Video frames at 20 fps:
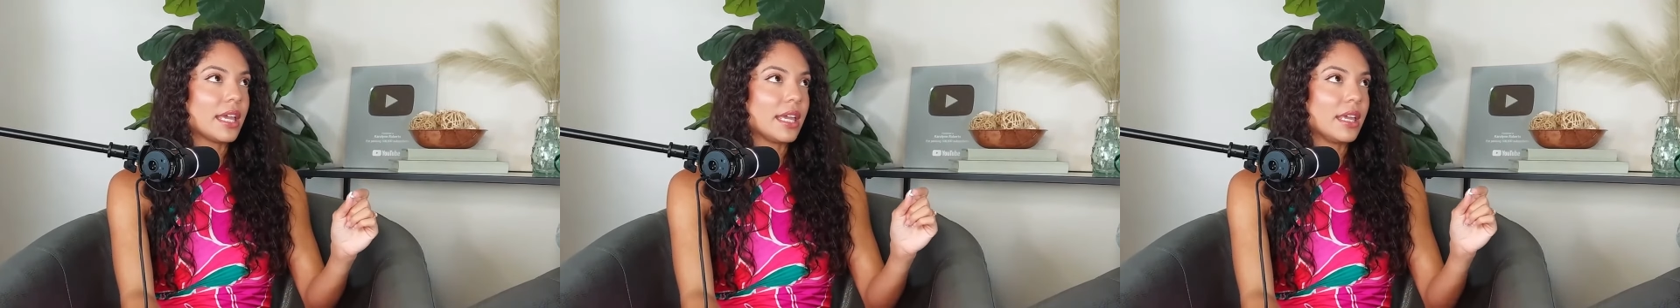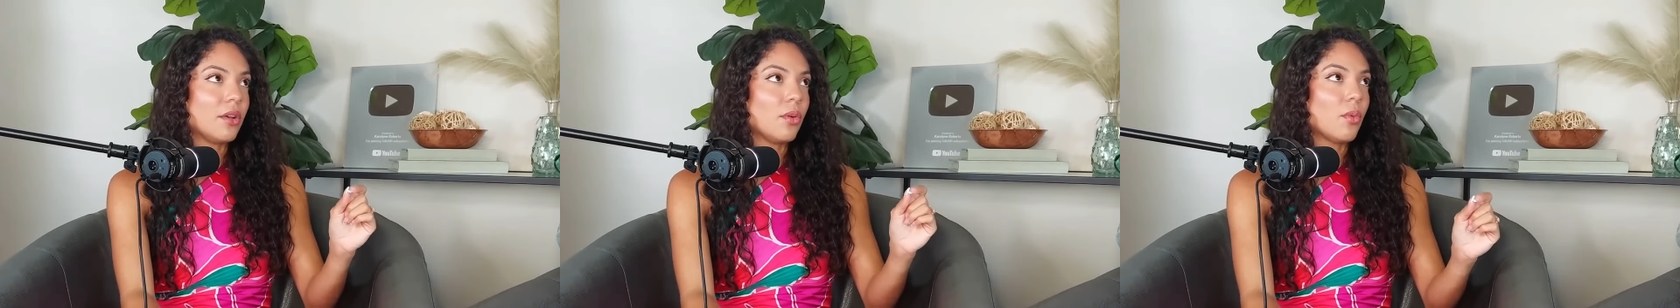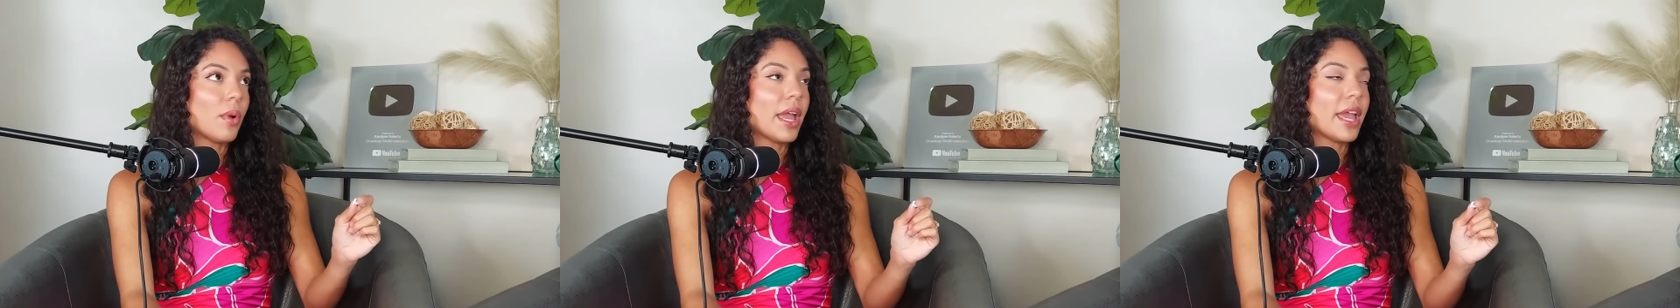
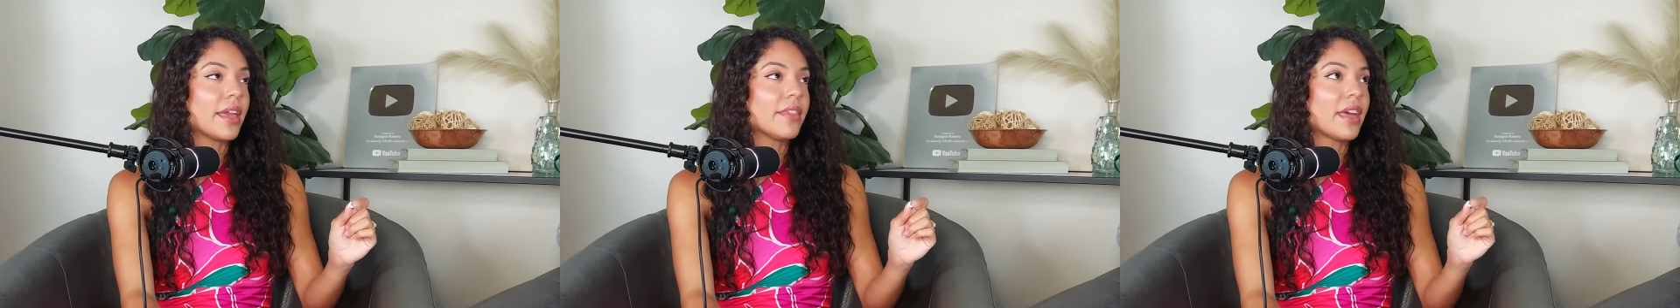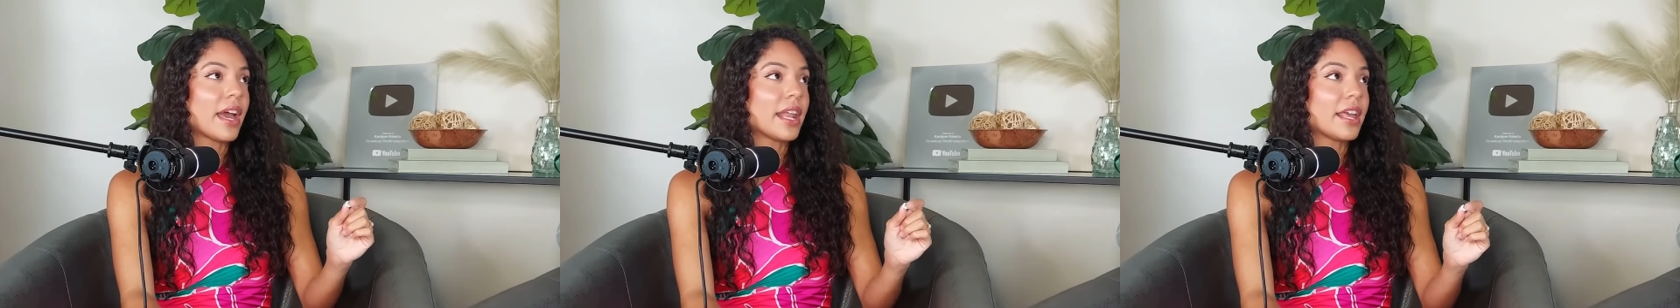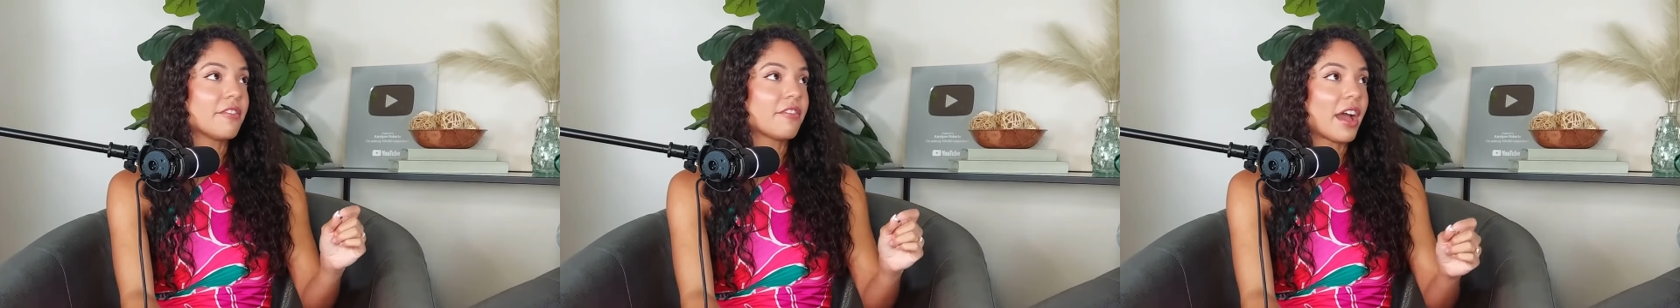in a way
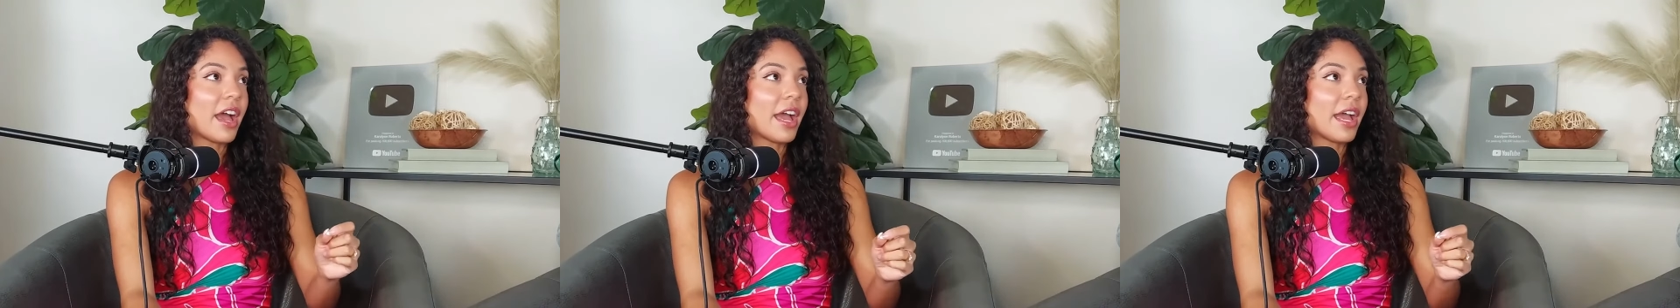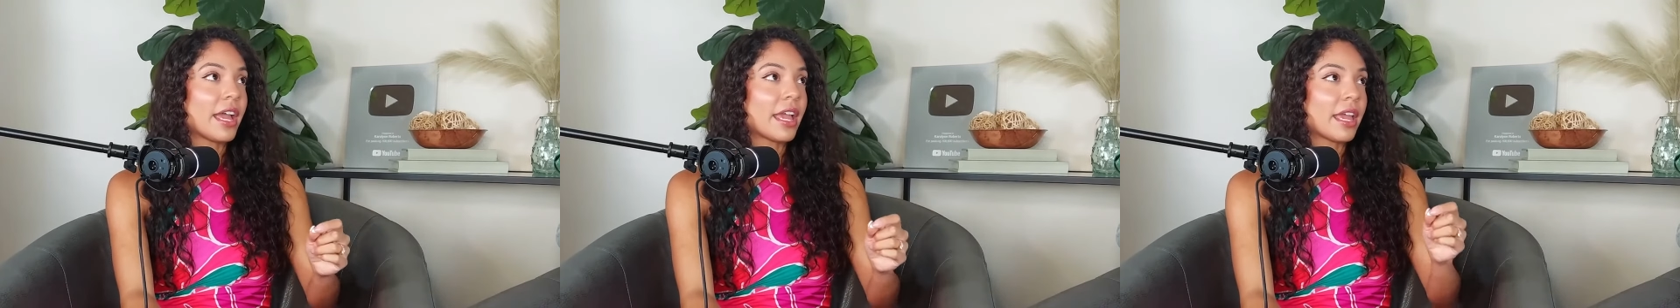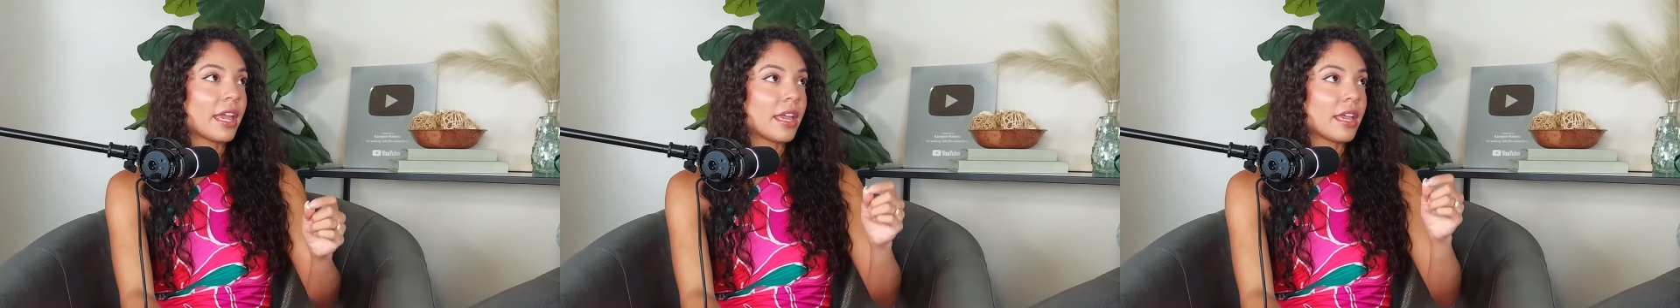that if
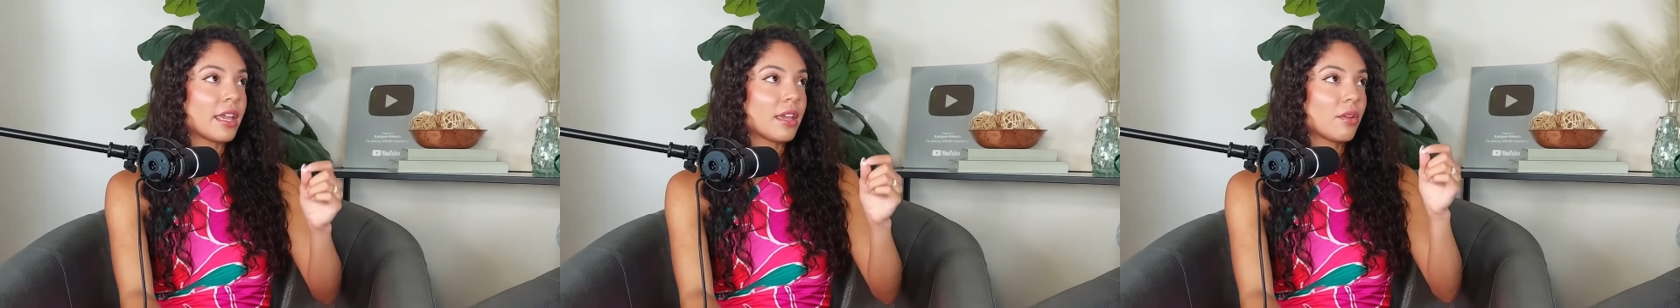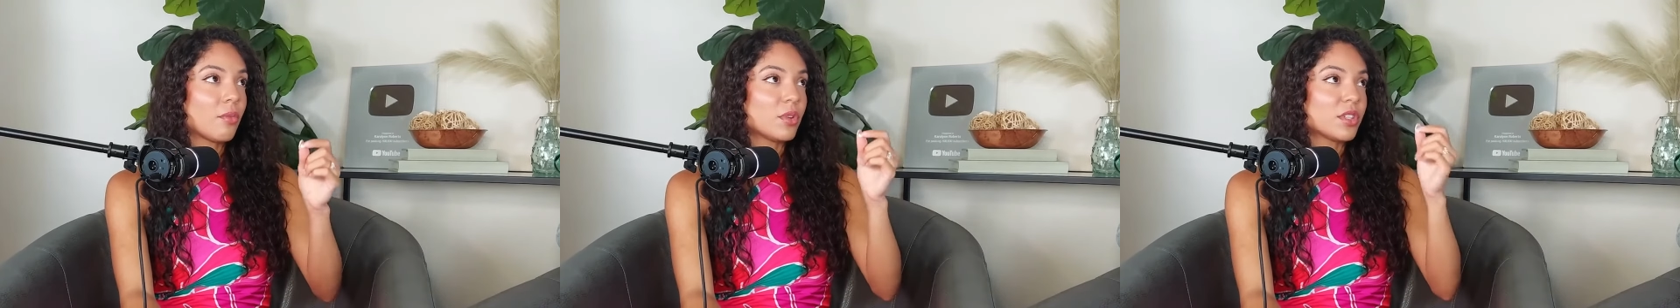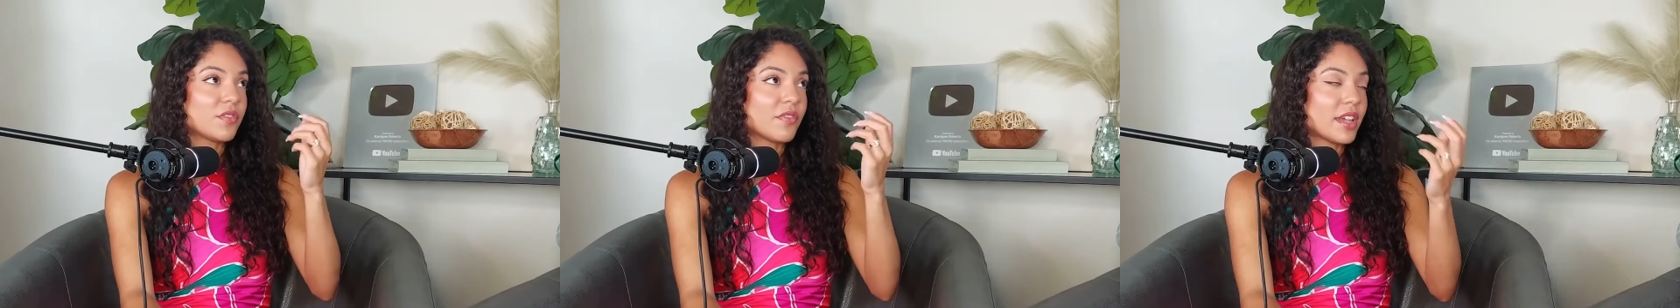I
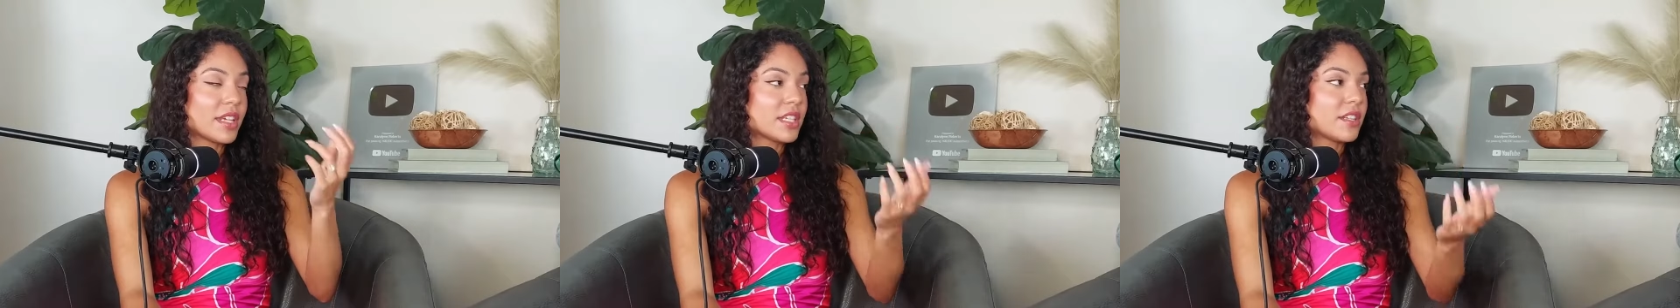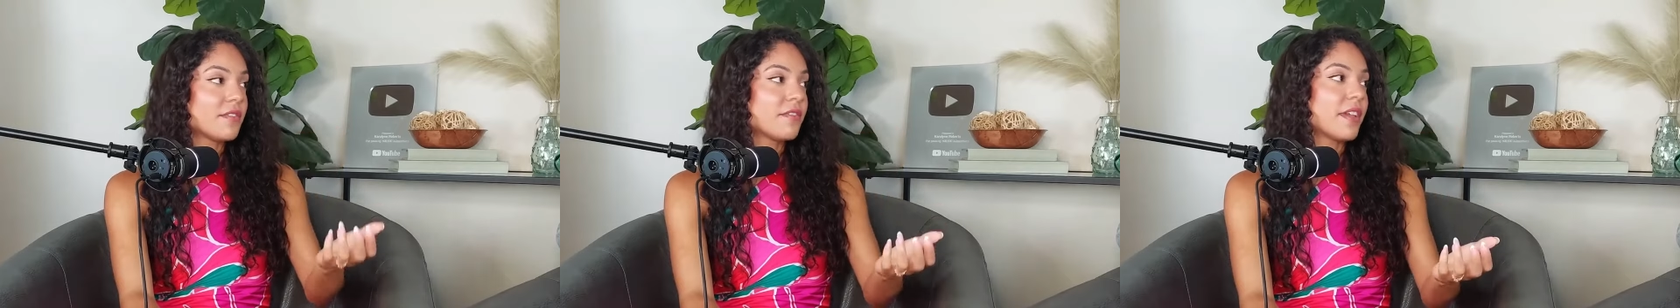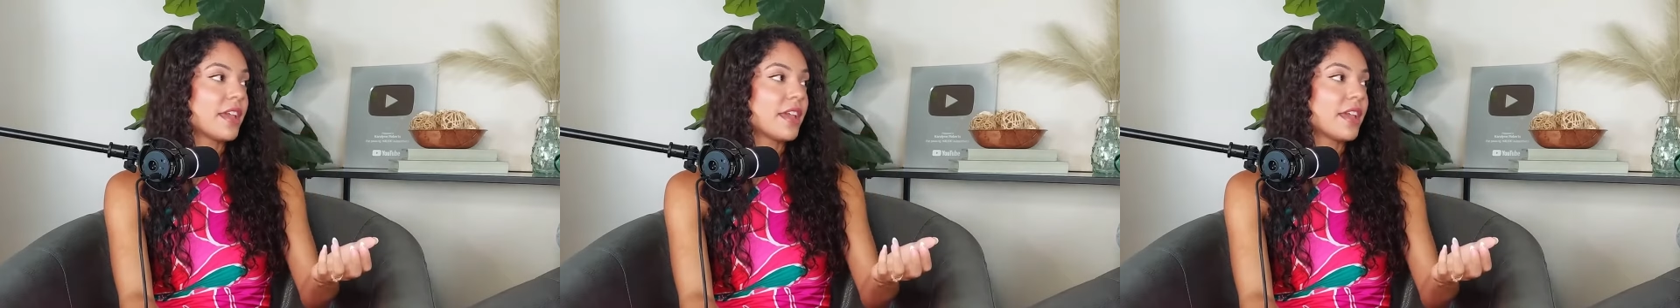was face to